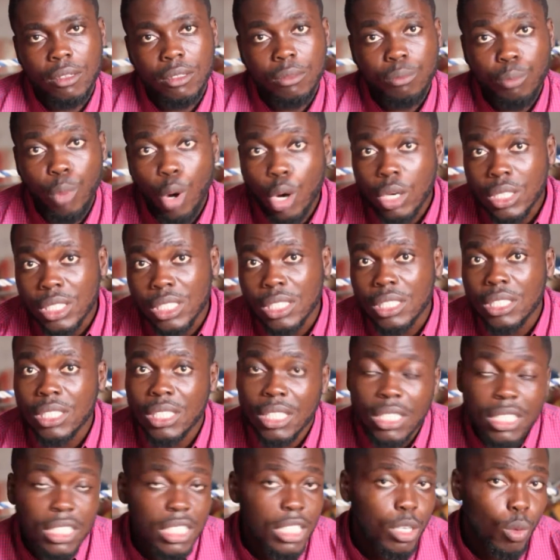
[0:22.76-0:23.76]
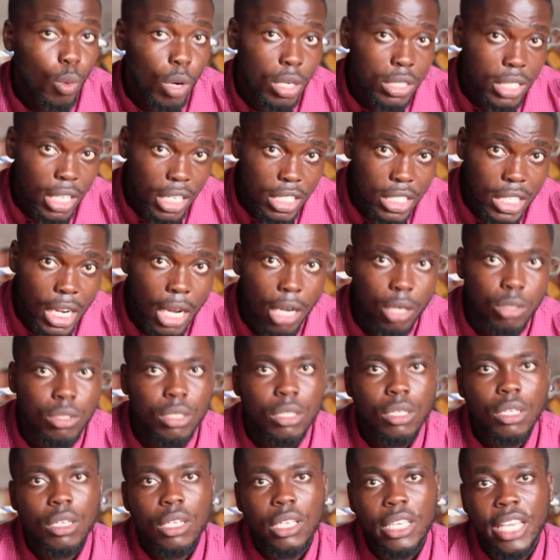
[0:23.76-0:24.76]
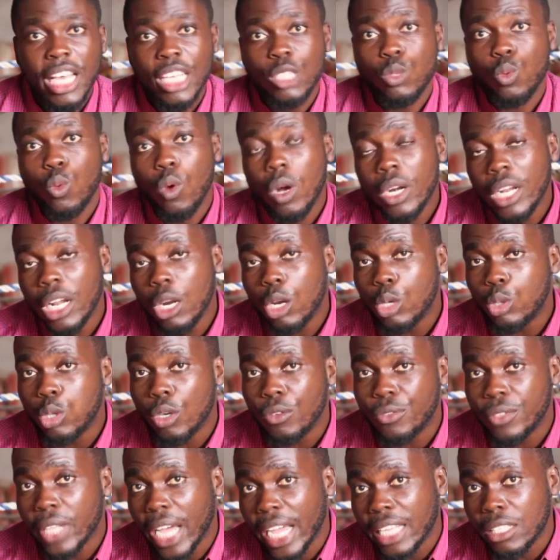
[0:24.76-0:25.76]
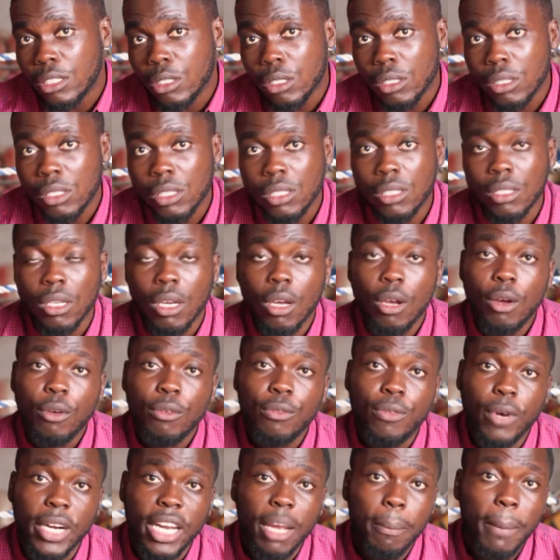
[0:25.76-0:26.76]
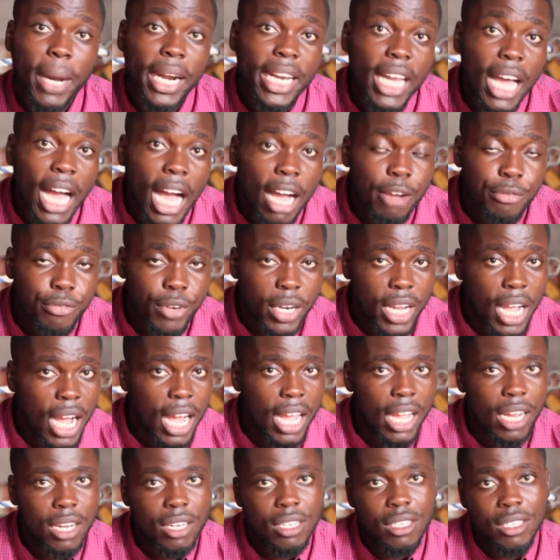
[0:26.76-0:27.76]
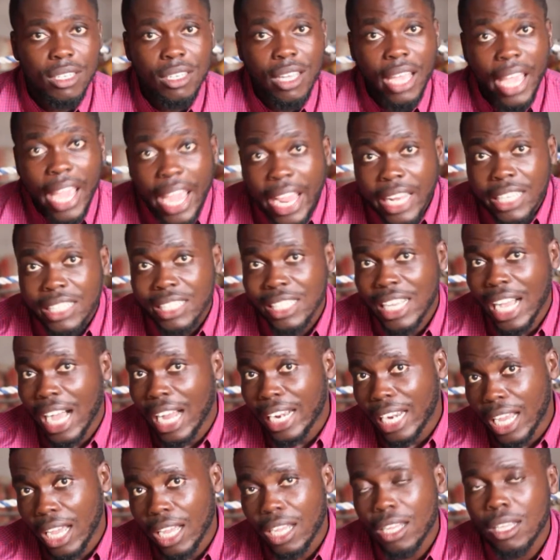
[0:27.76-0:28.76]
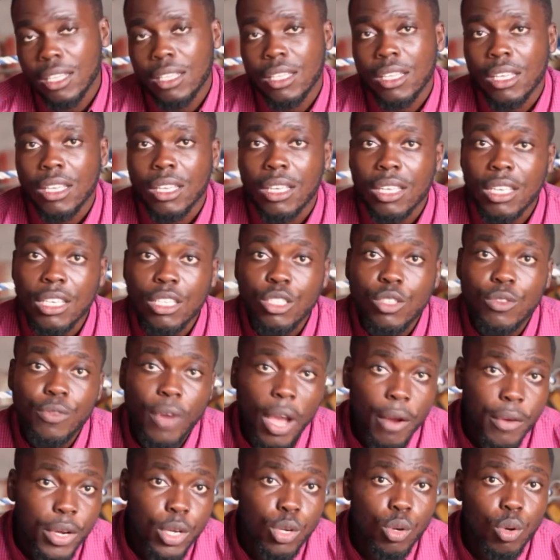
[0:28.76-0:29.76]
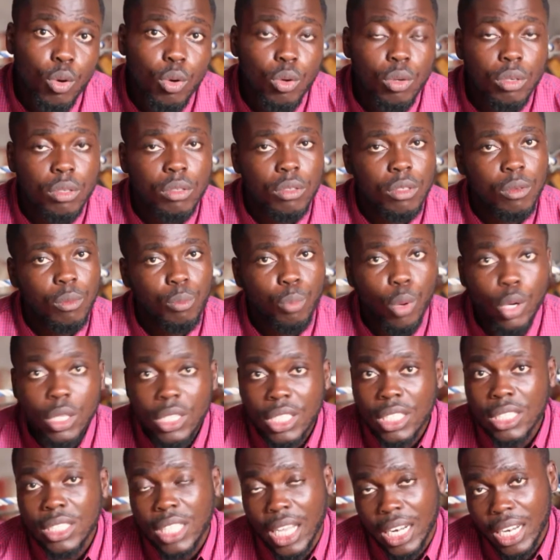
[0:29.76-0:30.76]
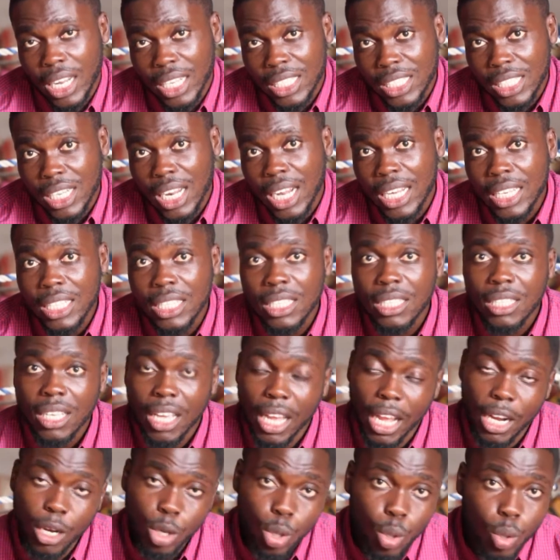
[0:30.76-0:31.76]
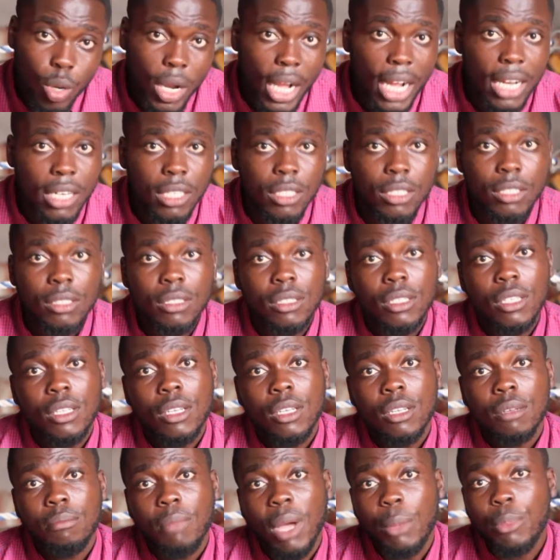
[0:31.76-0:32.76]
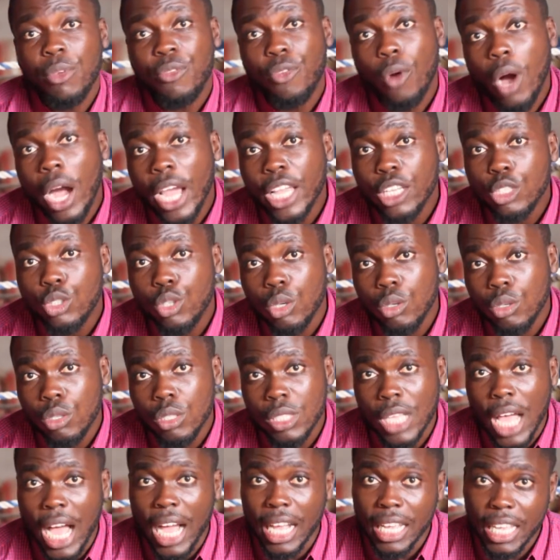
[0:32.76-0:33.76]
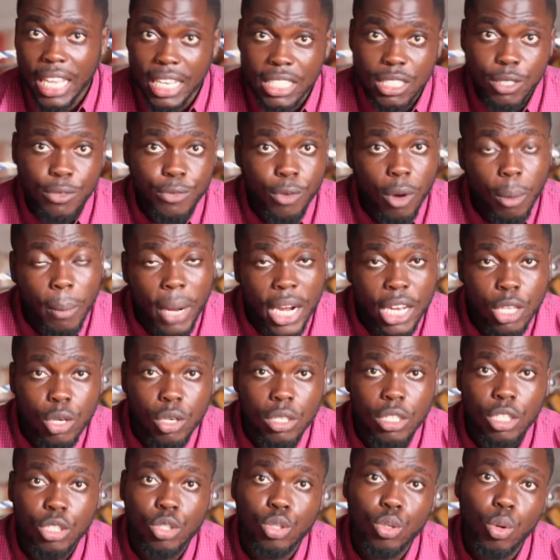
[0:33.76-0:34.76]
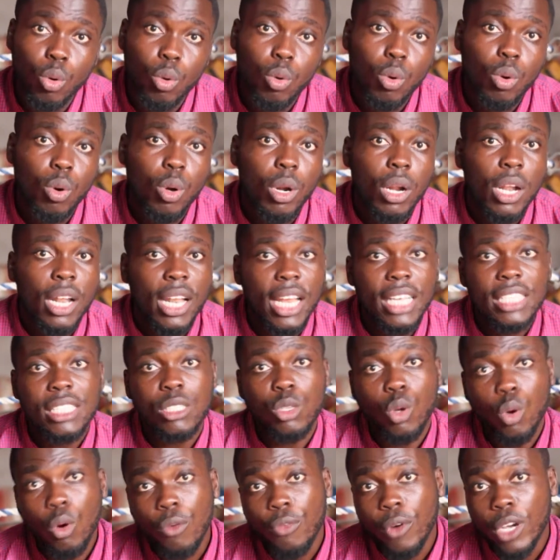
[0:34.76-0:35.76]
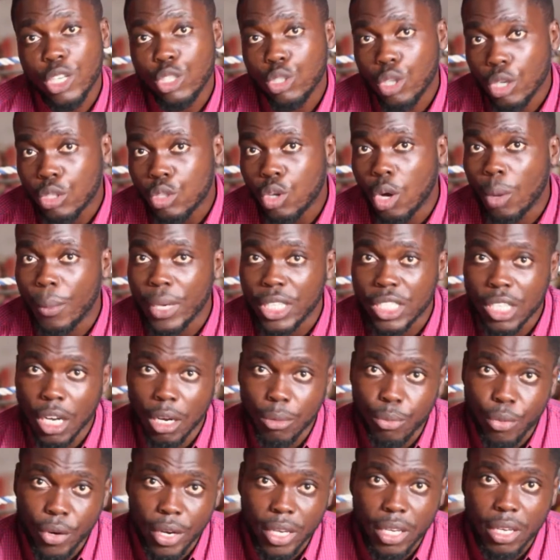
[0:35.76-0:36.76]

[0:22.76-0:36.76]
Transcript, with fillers: boxing since he was a child. He has won a lot of titles for the mother Africa and Ghana. He's very known both internationally and locally. But before I introduce our guest formally on the show, let's go for a short commercial break.